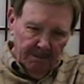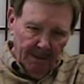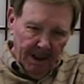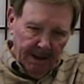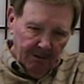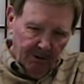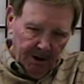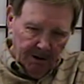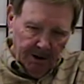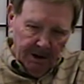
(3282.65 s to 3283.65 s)
back in
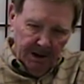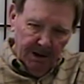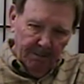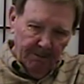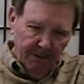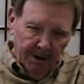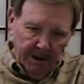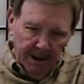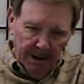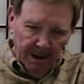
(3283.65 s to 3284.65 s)
Wildungen, just before I
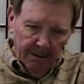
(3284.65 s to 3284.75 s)
came,